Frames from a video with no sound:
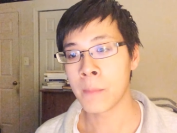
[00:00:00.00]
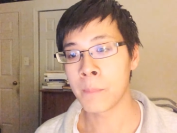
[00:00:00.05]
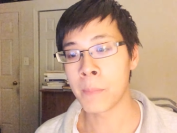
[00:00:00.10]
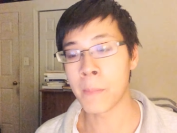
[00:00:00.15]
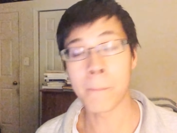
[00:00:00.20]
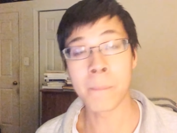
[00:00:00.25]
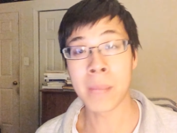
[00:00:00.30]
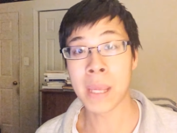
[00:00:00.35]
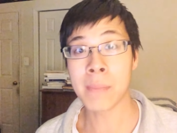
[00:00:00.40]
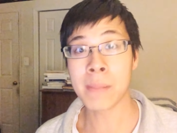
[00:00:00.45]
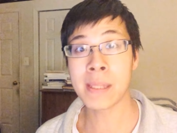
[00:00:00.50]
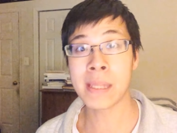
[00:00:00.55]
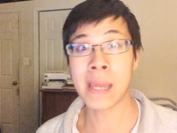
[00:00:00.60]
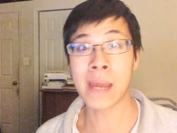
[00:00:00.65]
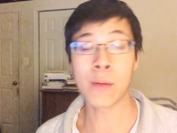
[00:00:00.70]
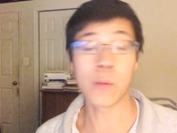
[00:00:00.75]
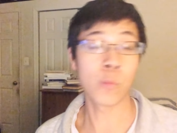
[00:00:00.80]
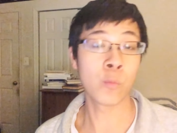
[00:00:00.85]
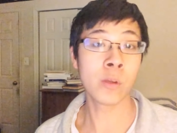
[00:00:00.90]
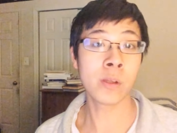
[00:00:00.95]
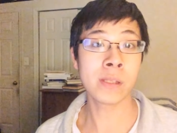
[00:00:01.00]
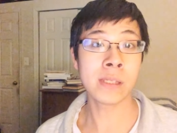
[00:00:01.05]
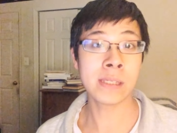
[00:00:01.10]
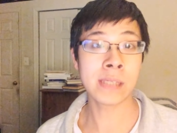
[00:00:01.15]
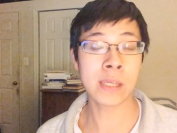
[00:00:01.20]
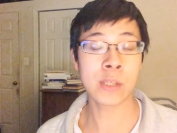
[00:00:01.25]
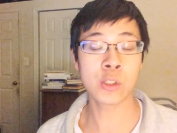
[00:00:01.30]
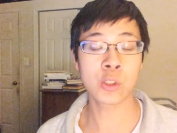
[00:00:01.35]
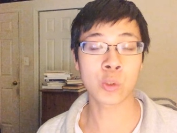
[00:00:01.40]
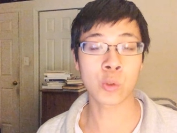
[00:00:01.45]
But maybe that
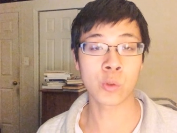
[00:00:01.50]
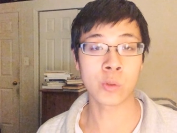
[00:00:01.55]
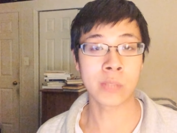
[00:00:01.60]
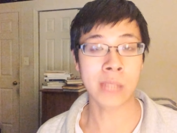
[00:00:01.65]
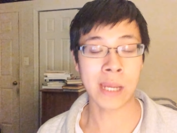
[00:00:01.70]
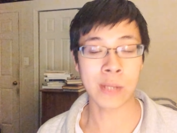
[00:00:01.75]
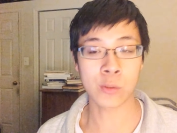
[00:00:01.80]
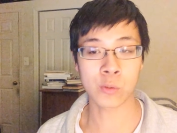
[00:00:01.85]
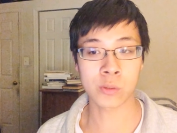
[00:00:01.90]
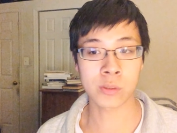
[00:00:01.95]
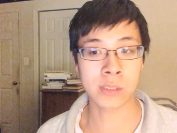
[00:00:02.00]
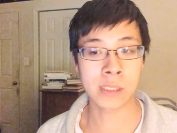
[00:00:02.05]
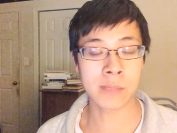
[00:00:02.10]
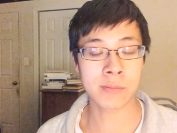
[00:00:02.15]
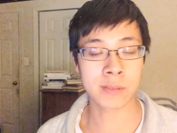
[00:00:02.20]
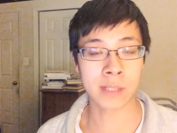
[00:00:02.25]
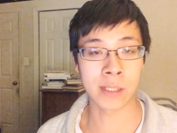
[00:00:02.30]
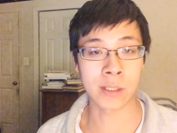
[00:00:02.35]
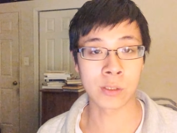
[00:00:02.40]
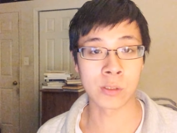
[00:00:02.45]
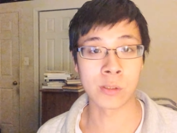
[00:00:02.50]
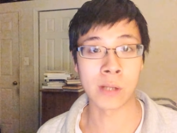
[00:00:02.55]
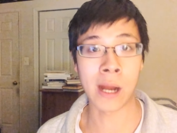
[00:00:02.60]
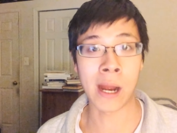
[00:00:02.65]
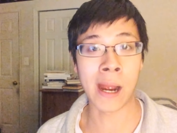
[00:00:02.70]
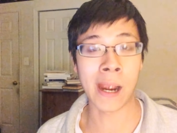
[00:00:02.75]
really is your natural sleep cycle.